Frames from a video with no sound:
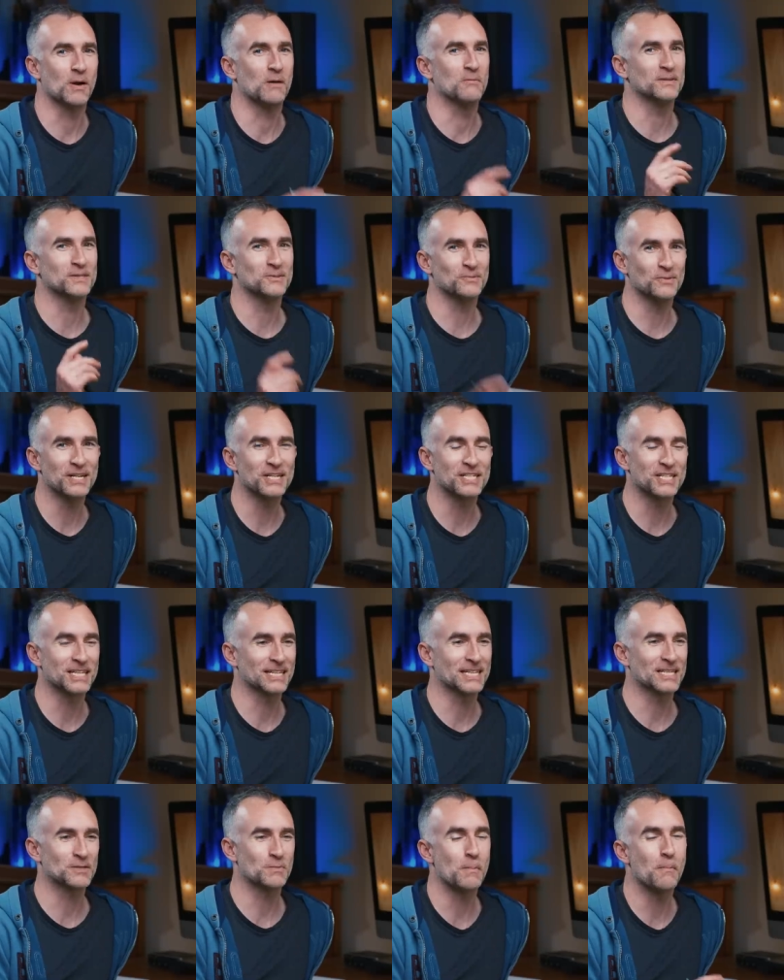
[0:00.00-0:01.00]
one was which
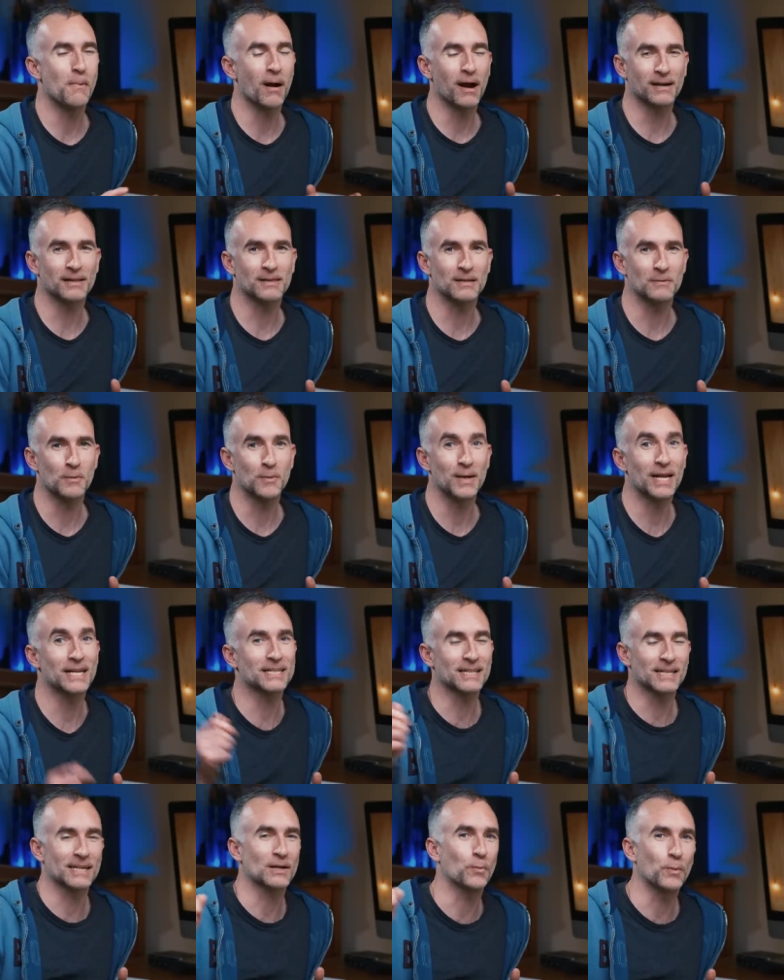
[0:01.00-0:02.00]
unless we marked them and we had
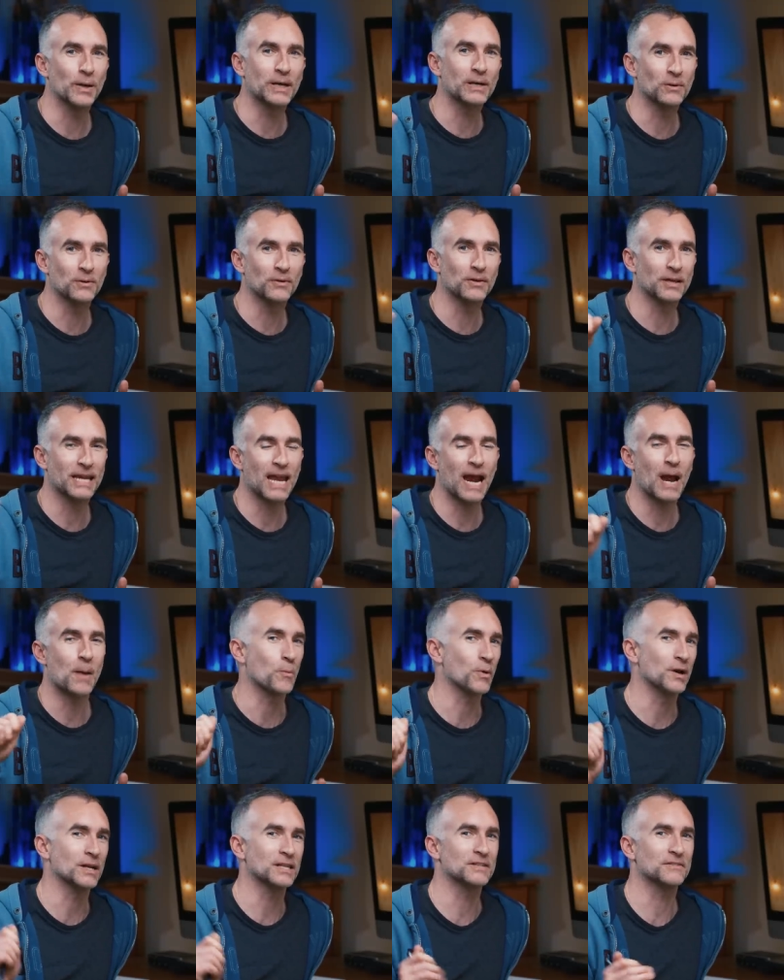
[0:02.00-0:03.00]
to like wiggle the
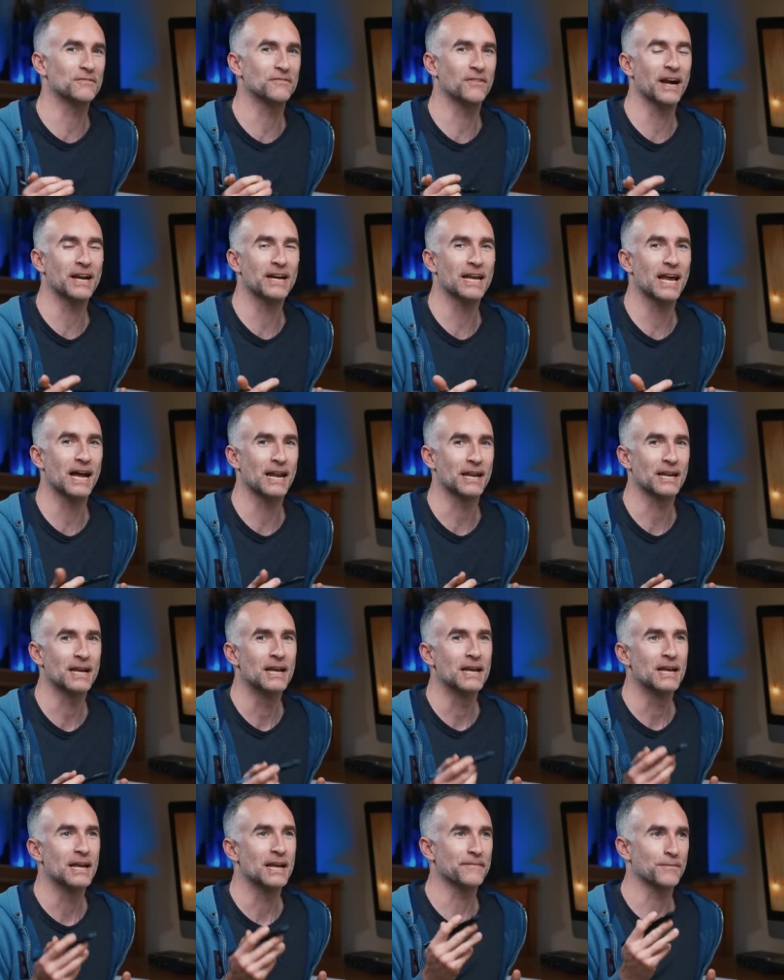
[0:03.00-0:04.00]
camera to find out
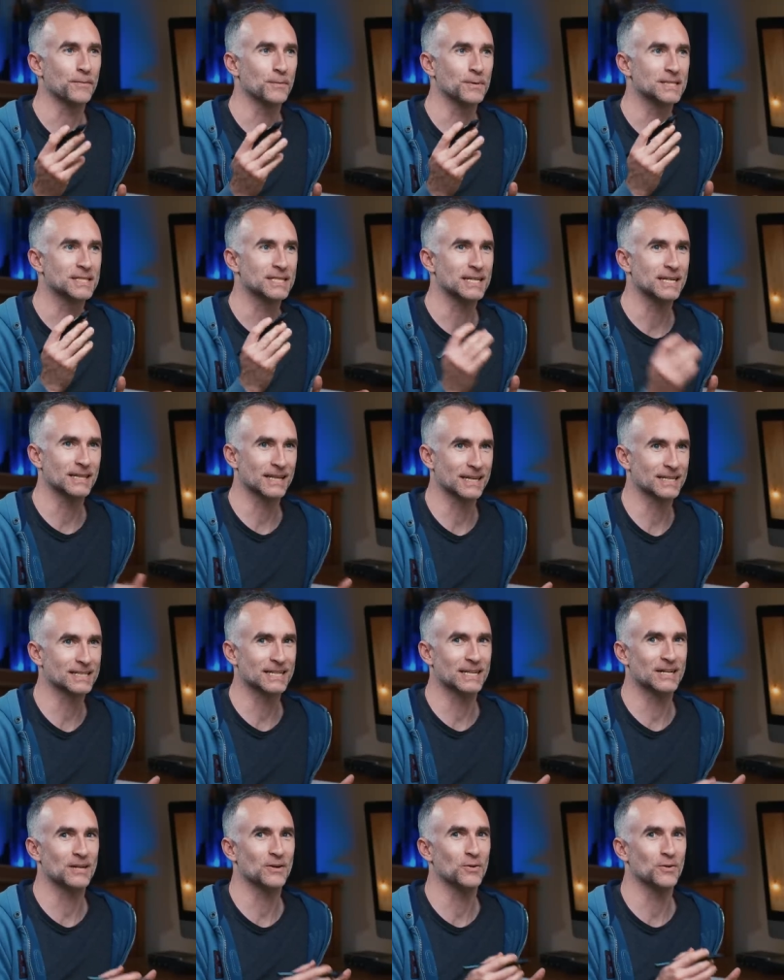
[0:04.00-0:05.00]
if it was the
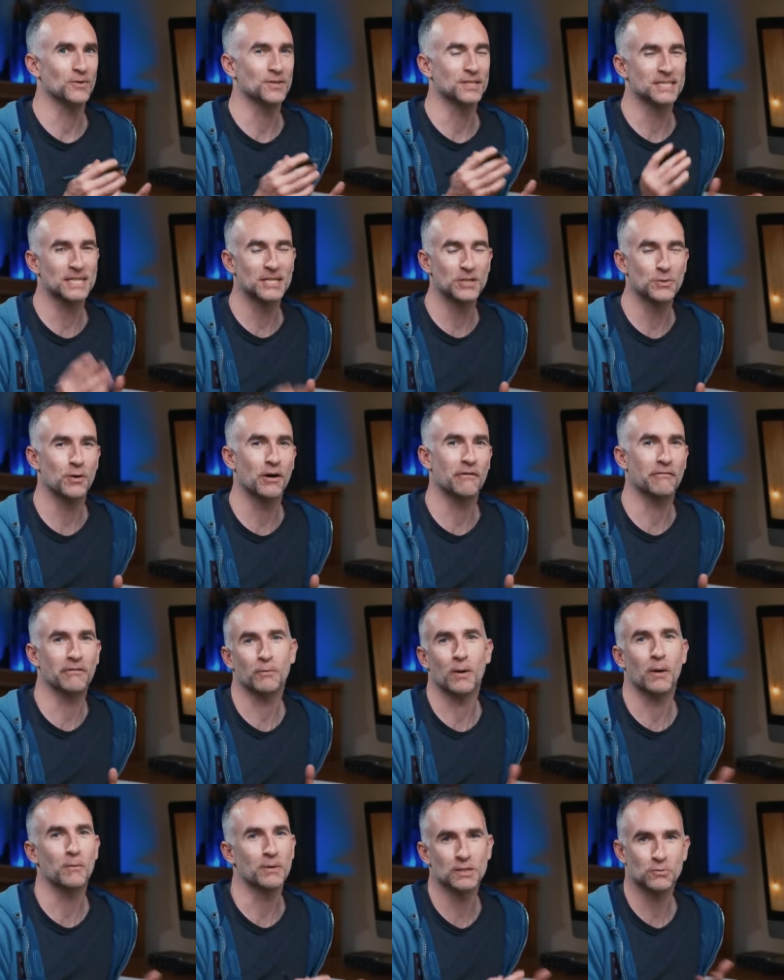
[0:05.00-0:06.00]
Alexa or the C200
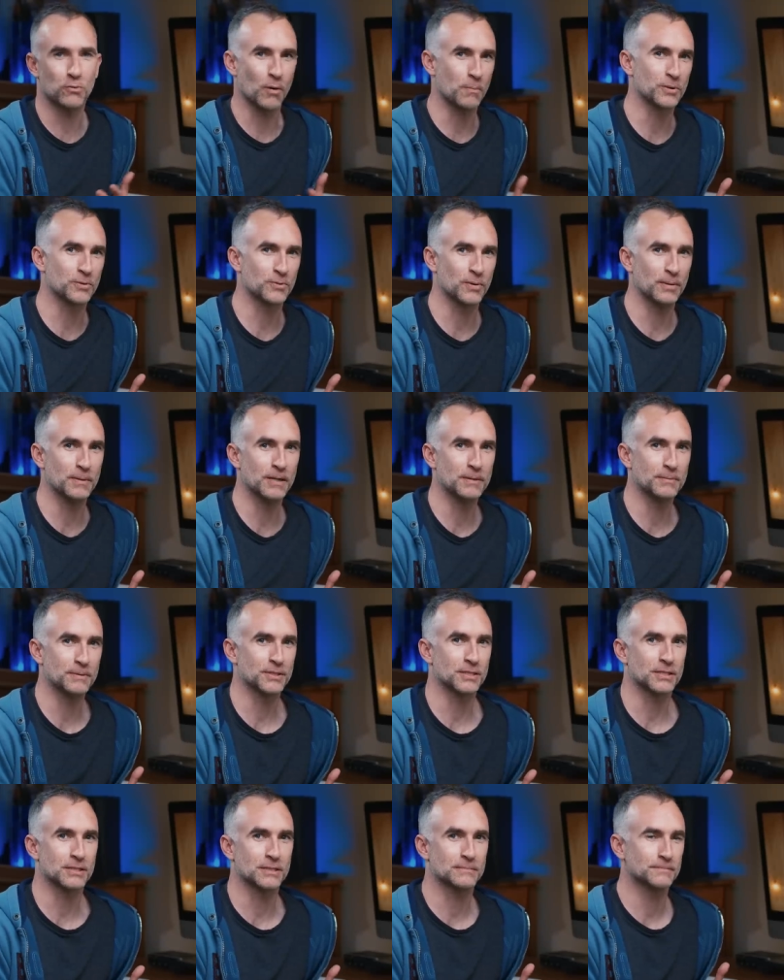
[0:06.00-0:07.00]
when we swap between
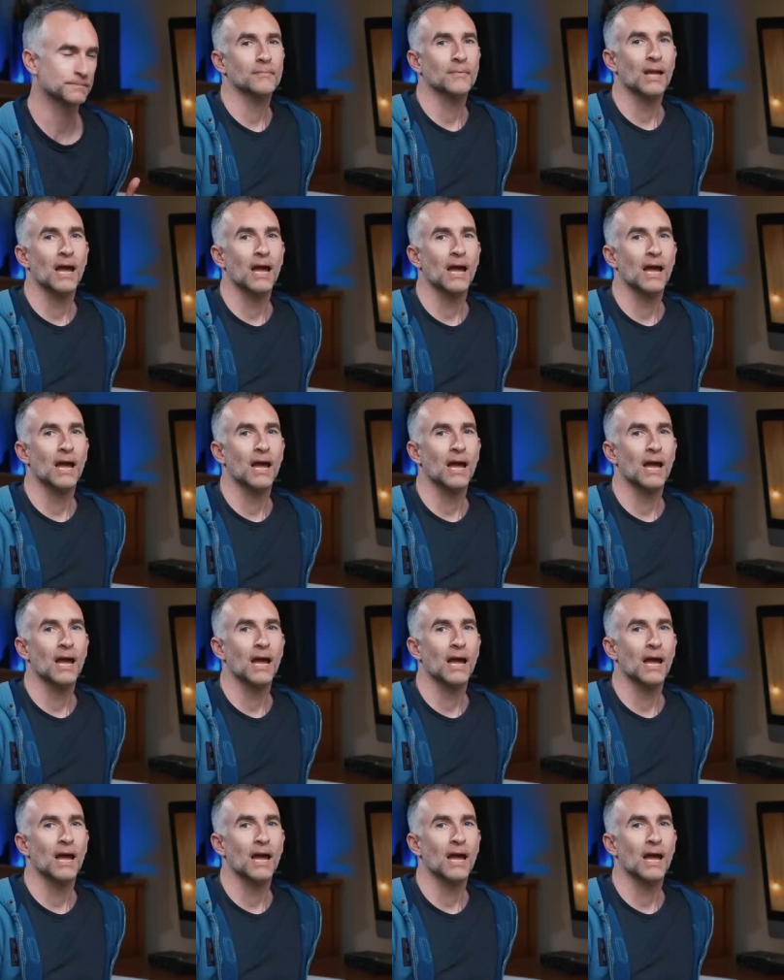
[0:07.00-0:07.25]
images.